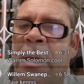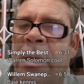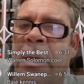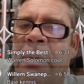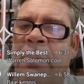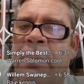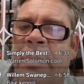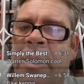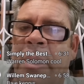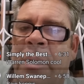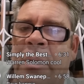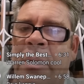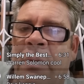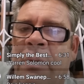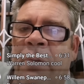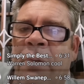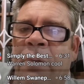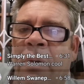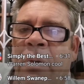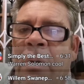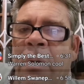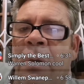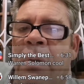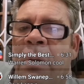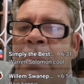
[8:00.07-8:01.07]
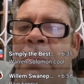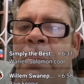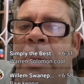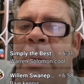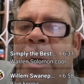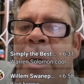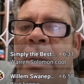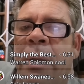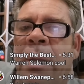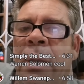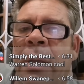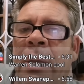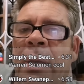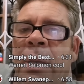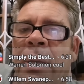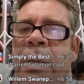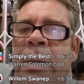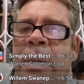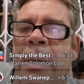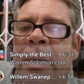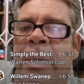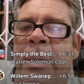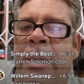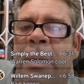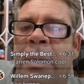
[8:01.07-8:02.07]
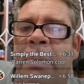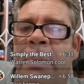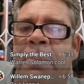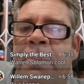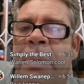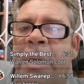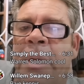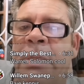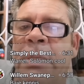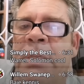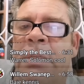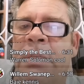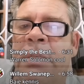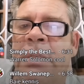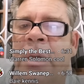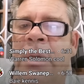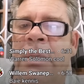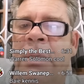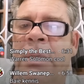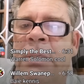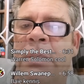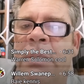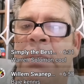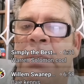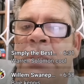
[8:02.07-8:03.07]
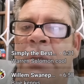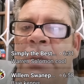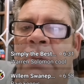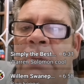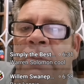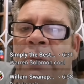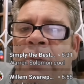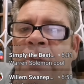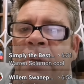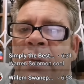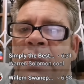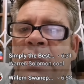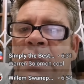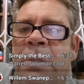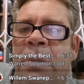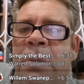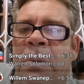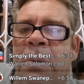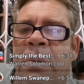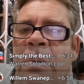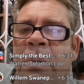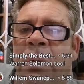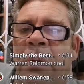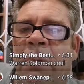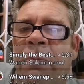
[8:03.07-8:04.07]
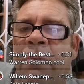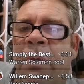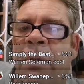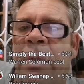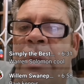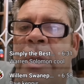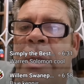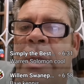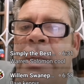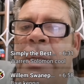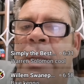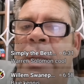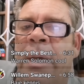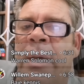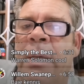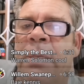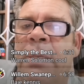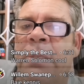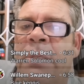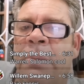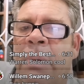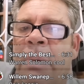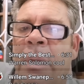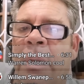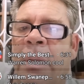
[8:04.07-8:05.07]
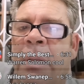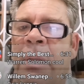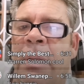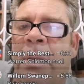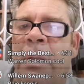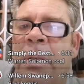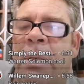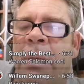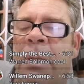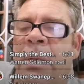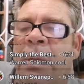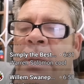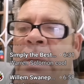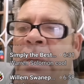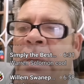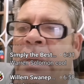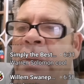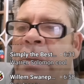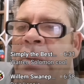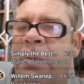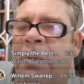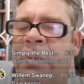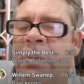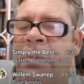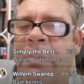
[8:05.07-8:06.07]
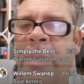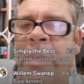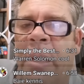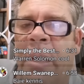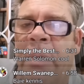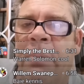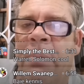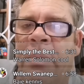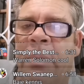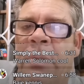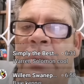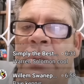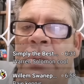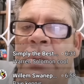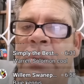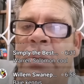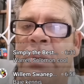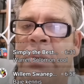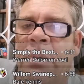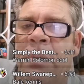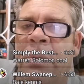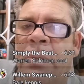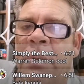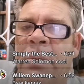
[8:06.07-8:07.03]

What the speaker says: that, but you've got to combine the pressure change and so forth for that day as well, you know, to be able to